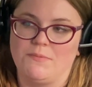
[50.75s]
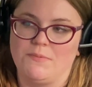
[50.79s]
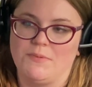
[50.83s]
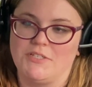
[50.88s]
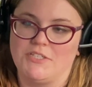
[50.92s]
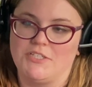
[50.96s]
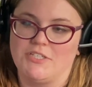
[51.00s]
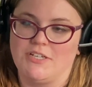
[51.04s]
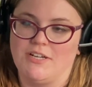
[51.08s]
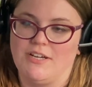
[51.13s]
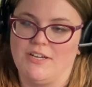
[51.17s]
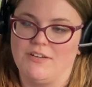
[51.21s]

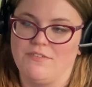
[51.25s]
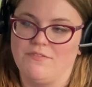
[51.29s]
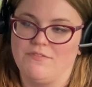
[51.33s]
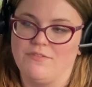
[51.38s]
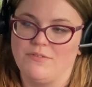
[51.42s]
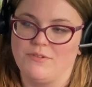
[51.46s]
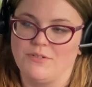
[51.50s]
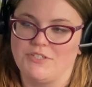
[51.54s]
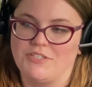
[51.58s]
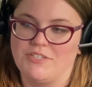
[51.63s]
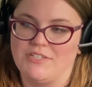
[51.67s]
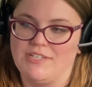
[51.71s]
which
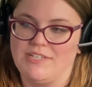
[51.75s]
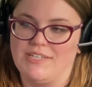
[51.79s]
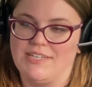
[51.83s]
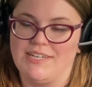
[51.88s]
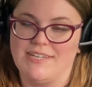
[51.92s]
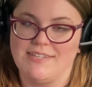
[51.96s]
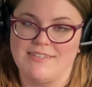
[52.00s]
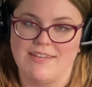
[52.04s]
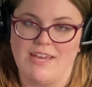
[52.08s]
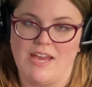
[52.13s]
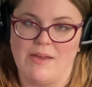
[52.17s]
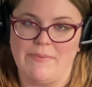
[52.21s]
unfortunately
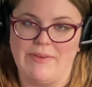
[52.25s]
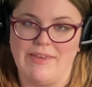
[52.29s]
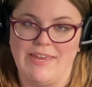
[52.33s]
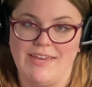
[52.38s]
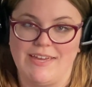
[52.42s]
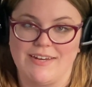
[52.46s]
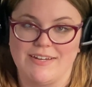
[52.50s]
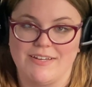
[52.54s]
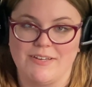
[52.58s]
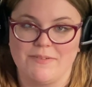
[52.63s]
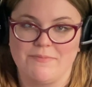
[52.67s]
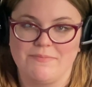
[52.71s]
is Gabbie
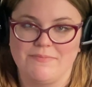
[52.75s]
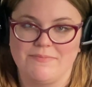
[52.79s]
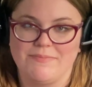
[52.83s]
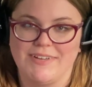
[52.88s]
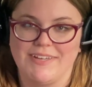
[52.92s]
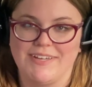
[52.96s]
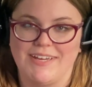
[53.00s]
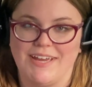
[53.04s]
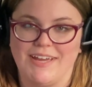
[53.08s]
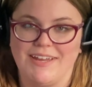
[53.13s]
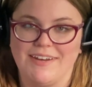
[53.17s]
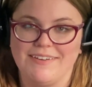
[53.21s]
Hanna
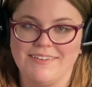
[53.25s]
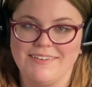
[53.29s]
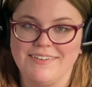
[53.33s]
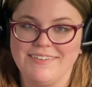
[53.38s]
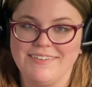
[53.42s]
again.